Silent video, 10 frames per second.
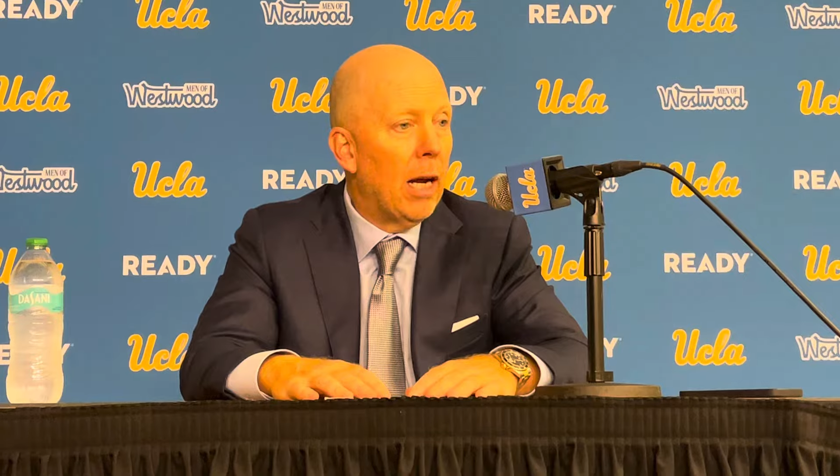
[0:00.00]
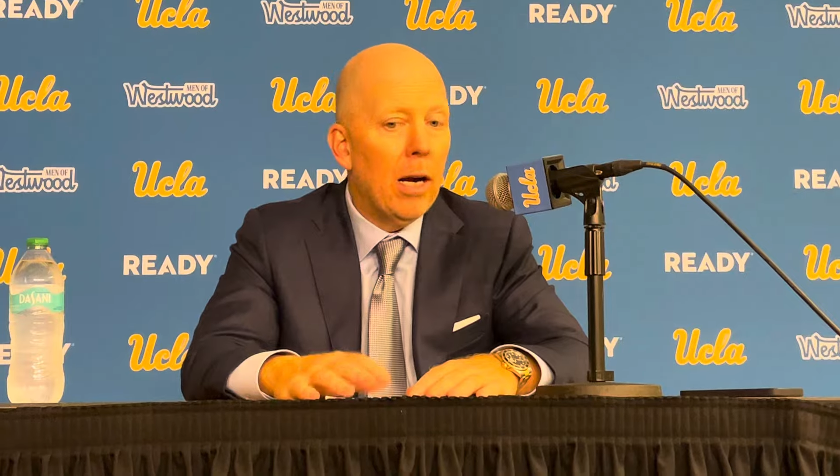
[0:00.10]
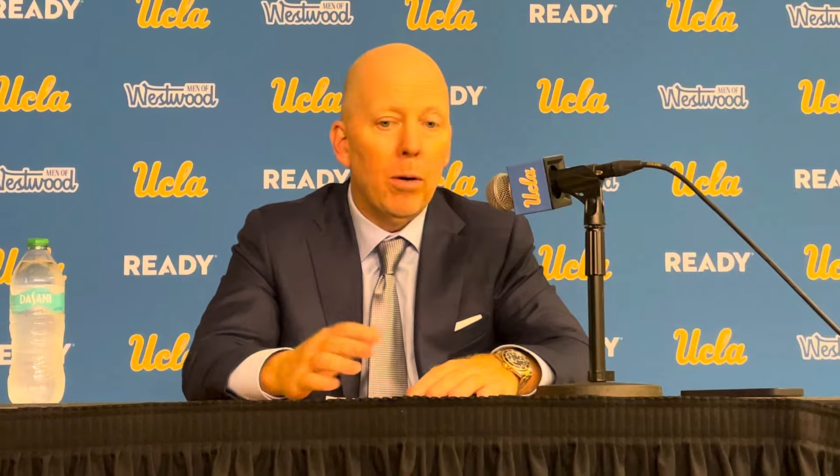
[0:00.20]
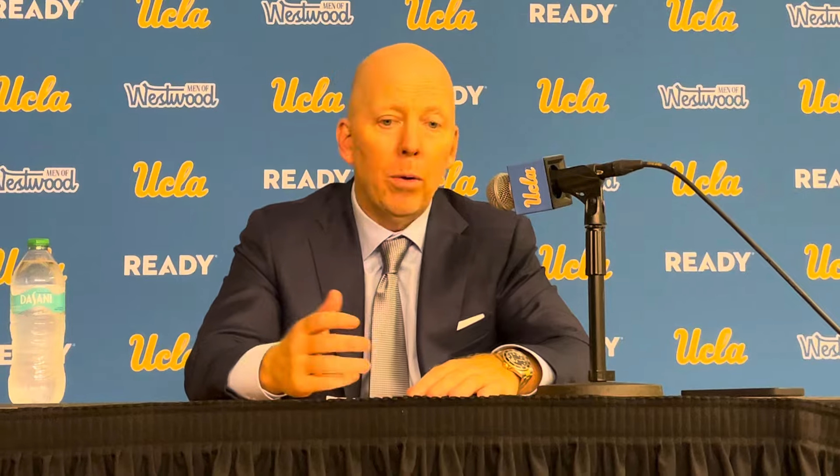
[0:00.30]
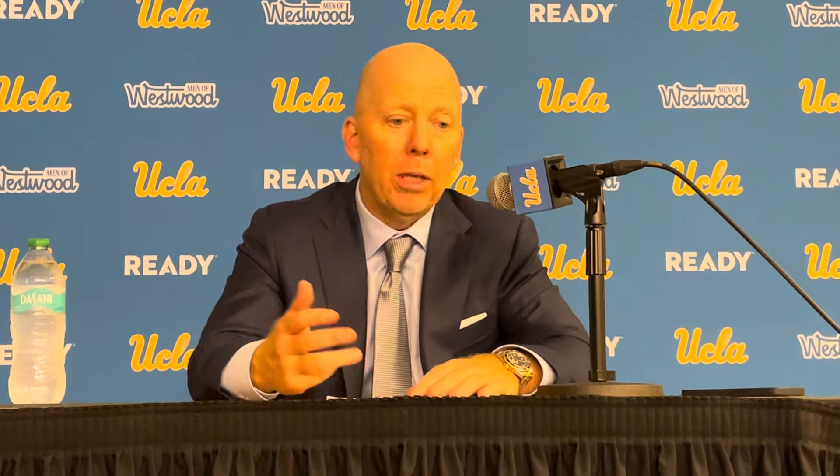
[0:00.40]

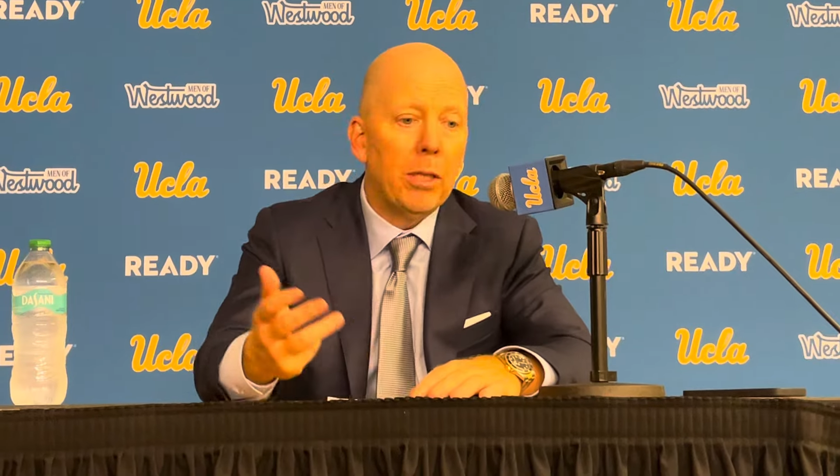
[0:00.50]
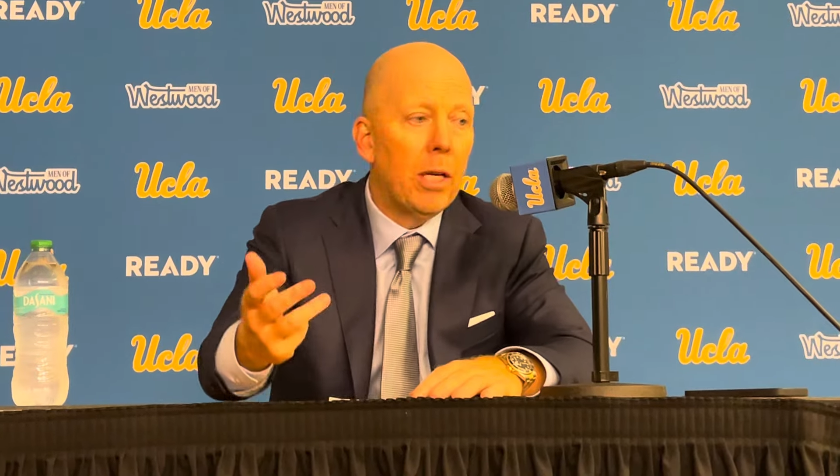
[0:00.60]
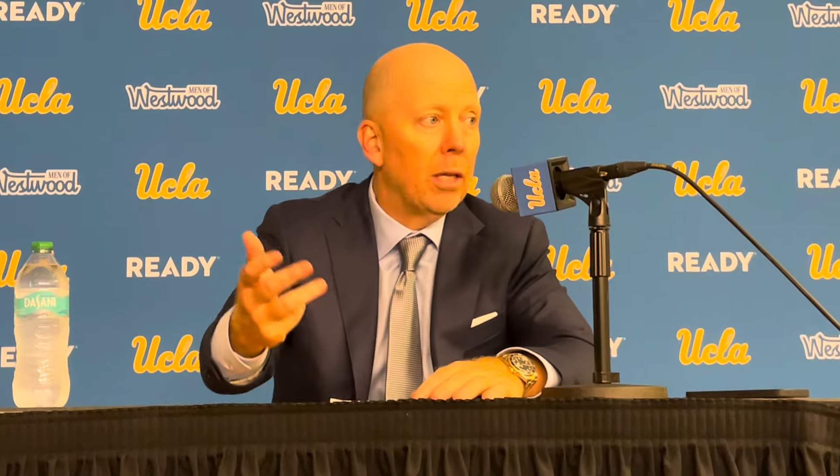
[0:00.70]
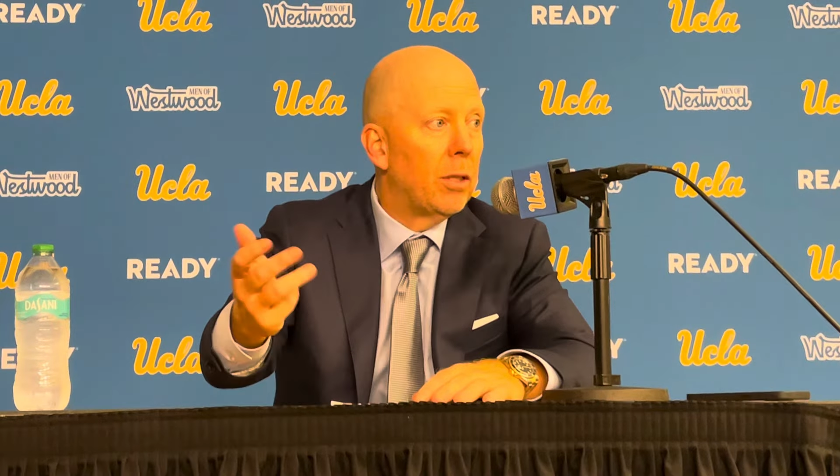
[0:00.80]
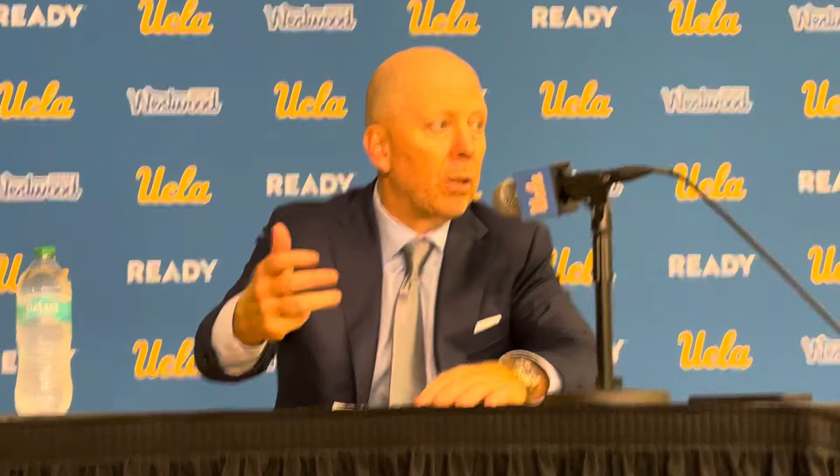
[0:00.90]
hire all these
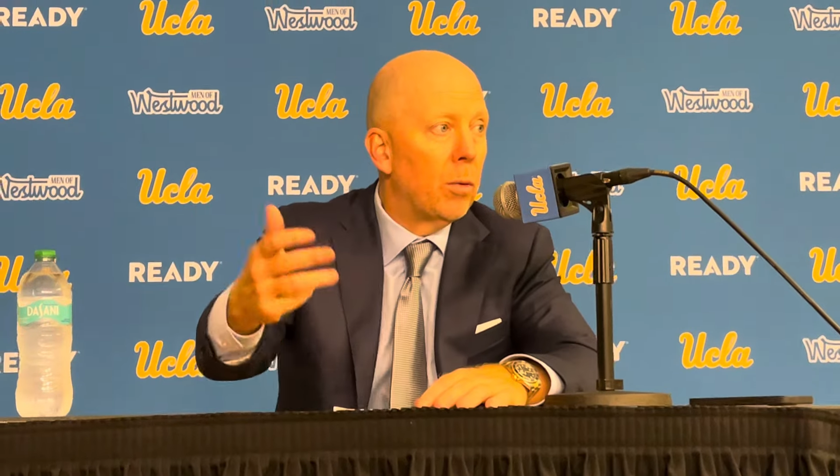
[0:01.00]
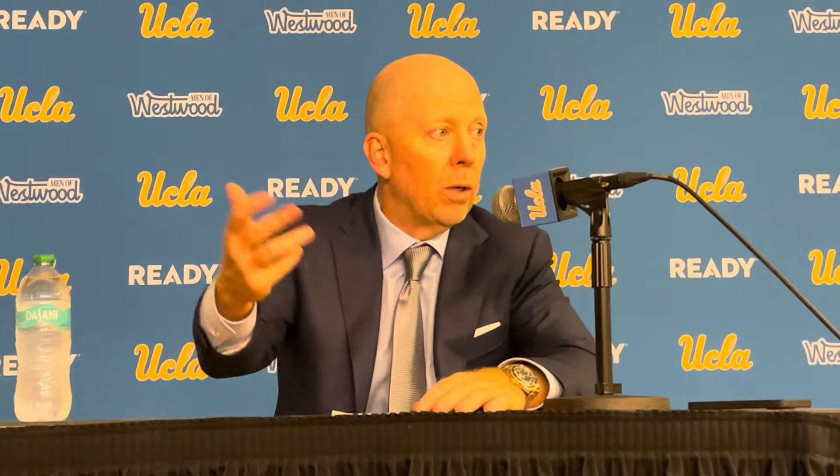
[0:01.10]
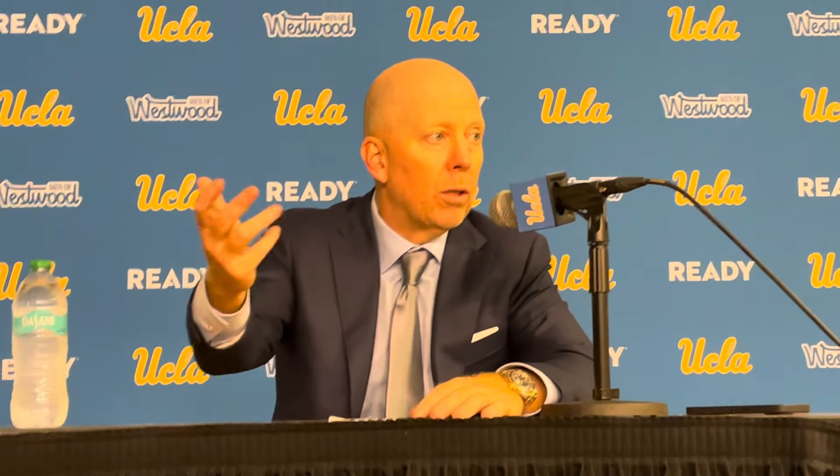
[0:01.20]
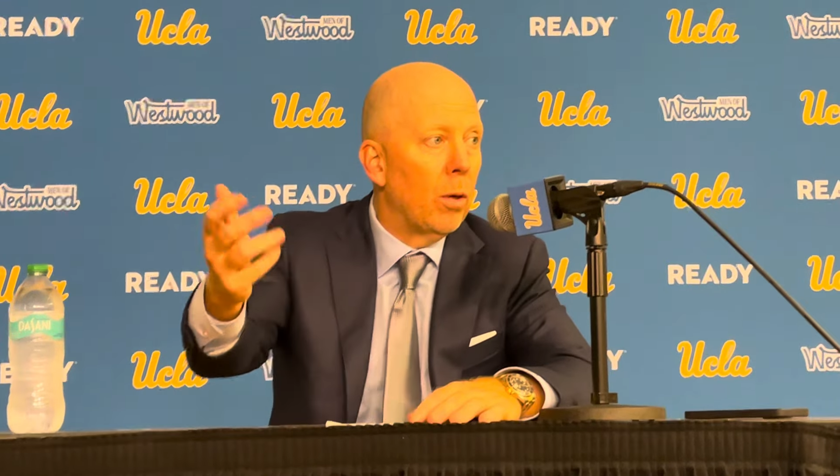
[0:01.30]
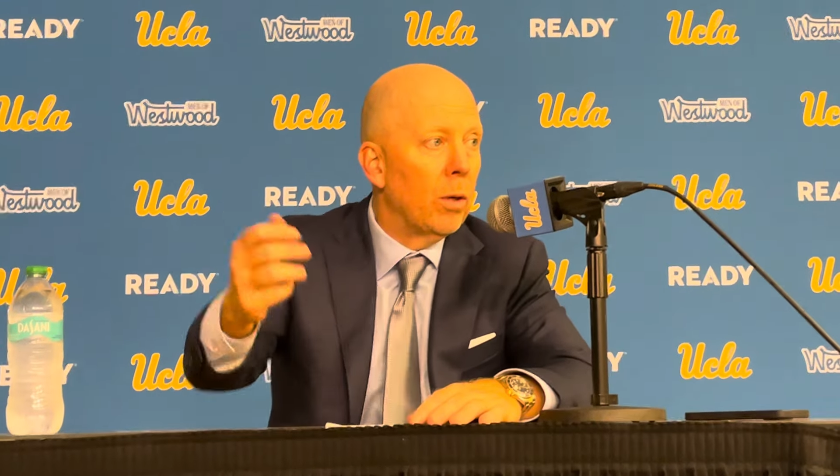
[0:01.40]
kids that went to all